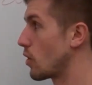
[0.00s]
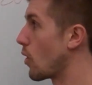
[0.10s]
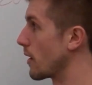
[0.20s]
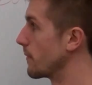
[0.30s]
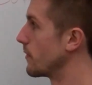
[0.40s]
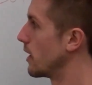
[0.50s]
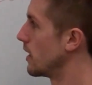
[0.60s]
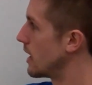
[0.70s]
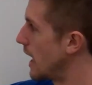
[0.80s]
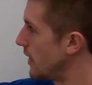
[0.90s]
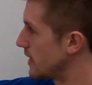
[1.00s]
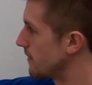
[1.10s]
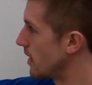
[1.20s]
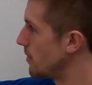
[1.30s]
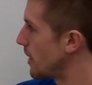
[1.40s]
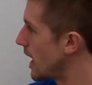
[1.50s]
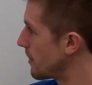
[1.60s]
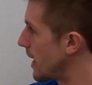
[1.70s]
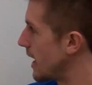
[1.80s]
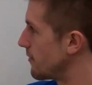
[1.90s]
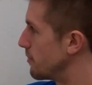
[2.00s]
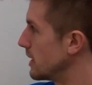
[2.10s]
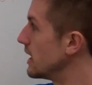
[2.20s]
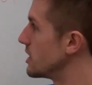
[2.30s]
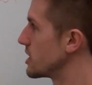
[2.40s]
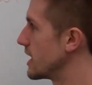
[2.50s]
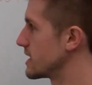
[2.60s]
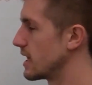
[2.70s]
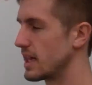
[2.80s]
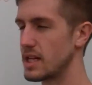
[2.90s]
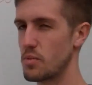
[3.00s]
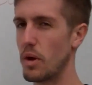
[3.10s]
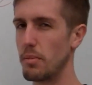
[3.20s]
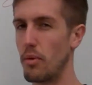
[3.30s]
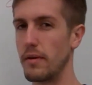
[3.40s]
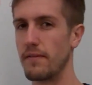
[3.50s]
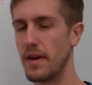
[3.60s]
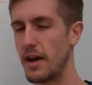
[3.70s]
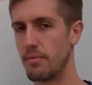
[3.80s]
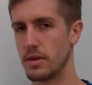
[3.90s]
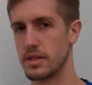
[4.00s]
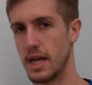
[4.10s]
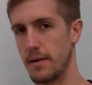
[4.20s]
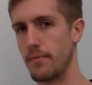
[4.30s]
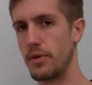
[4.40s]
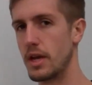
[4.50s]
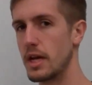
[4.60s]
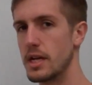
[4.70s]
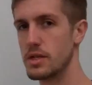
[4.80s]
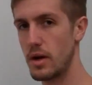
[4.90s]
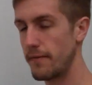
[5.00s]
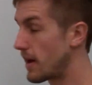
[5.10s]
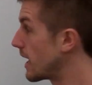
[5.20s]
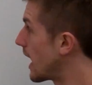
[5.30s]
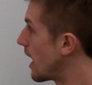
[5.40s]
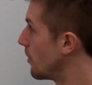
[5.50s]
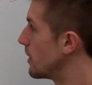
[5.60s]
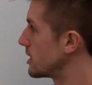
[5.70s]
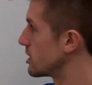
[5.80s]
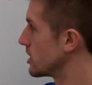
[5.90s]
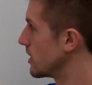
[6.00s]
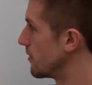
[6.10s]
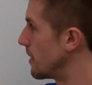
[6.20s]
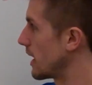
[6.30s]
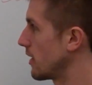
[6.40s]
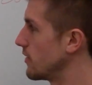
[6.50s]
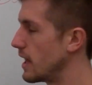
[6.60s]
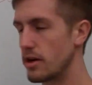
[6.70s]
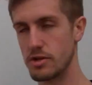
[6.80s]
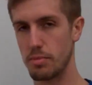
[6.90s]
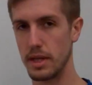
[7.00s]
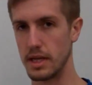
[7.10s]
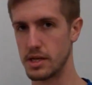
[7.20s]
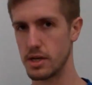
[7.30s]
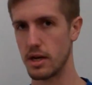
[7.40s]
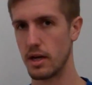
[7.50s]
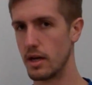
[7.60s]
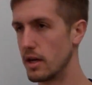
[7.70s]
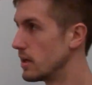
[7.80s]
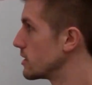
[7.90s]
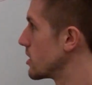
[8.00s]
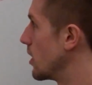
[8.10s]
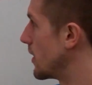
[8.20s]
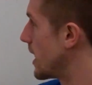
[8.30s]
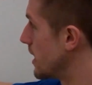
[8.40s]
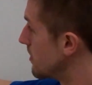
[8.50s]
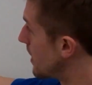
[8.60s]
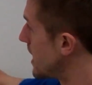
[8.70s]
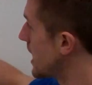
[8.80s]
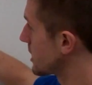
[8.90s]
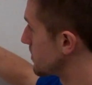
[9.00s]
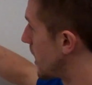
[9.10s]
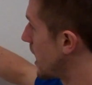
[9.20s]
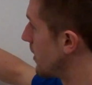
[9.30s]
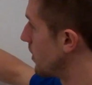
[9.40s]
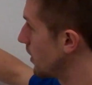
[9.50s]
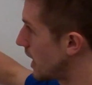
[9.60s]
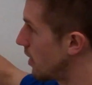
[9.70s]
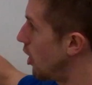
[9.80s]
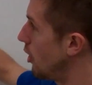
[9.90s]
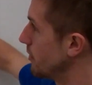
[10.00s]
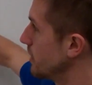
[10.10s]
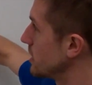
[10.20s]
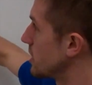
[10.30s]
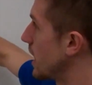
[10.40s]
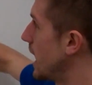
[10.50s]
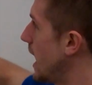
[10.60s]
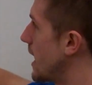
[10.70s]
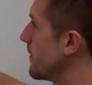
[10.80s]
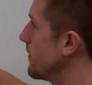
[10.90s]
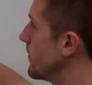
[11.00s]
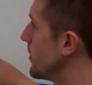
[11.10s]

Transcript: quart. And at the very bottom I have bleach, and I said that that's 1.5%. So I need to find out how much of my container is bleach. So then my next spot, I wrote out all the bleach that I have,